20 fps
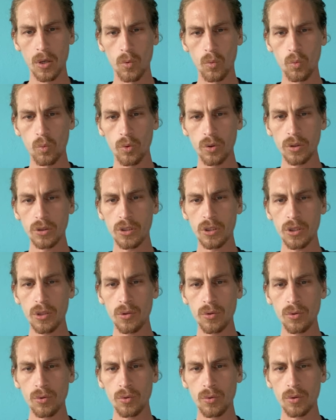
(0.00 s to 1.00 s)
Would
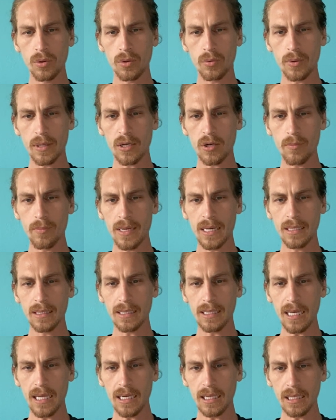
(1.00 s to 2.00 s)
you recommend
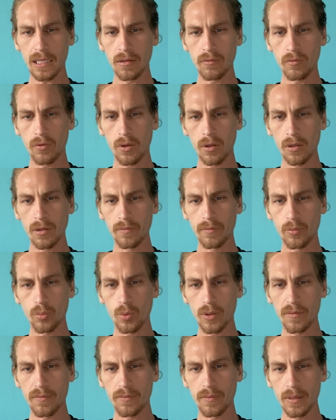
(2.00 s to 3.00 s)
getting involved
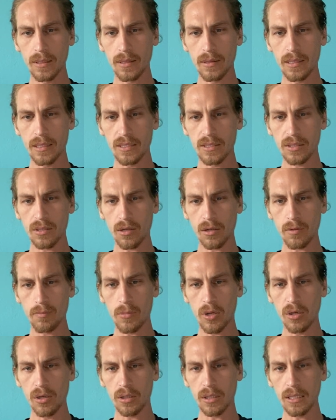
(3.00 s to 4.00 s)
with the stock
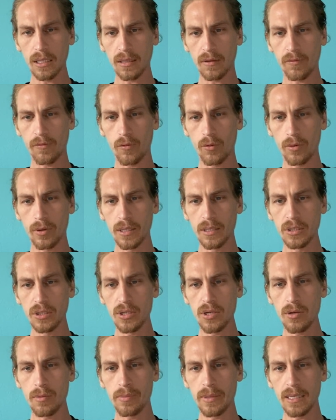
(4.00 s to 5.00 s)
market for a
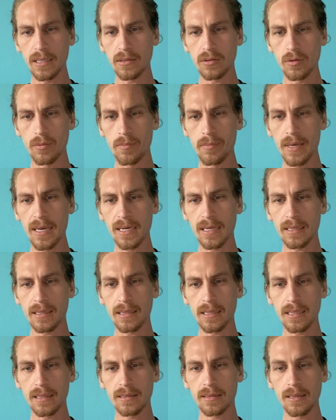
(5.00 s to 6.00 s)
newbie to make
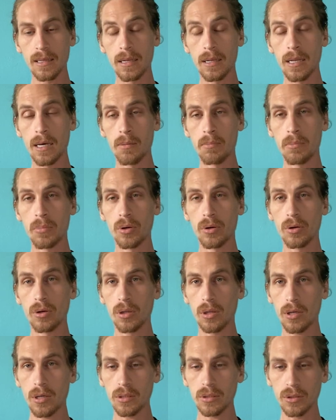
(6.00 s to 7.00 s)
this number
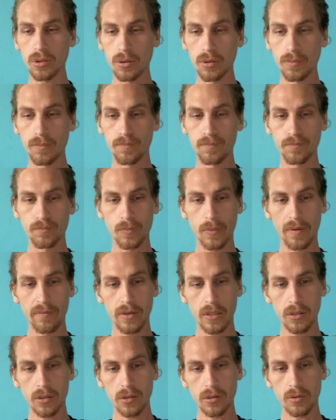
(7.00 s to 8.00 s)
larger?
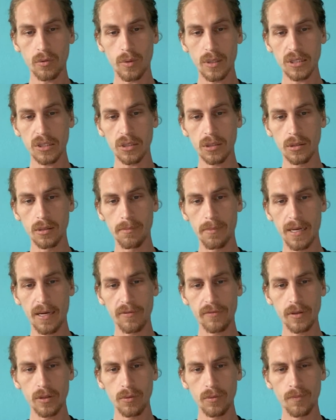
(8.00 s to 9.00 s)
Very good question,
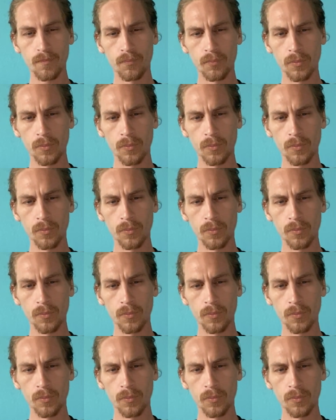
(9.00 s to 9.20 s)
Matthew.